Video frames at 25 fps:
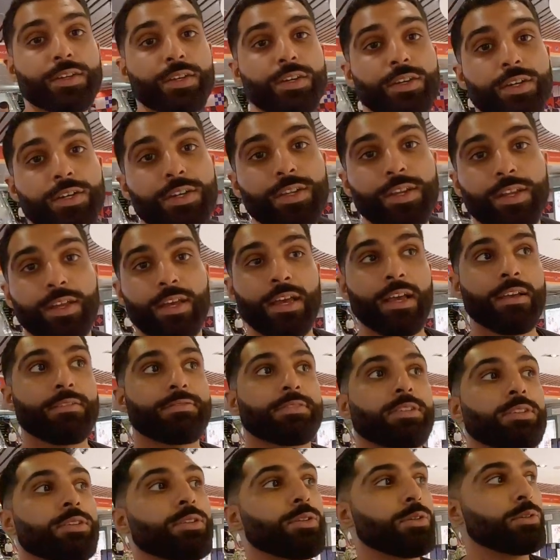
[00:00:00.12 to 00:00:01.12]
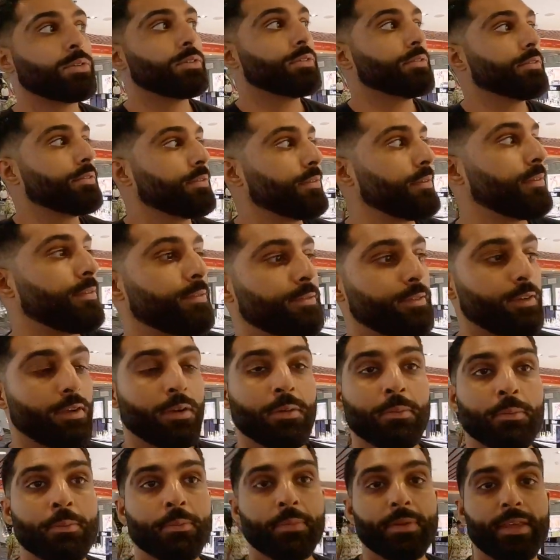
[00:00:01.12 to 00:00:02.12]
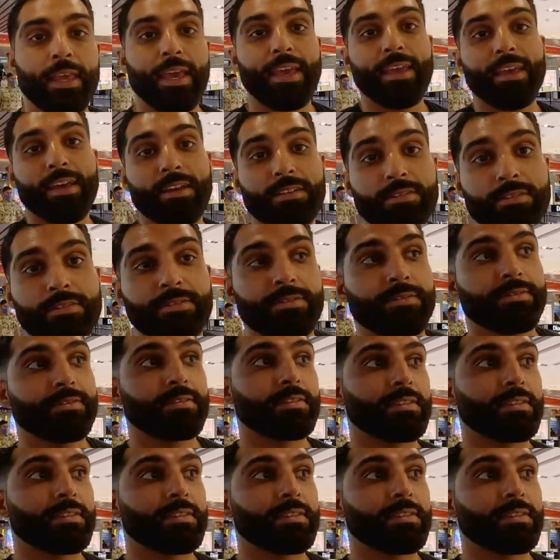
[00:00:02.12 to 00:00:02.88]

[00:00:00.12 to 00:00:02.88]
Good afternoon from KL.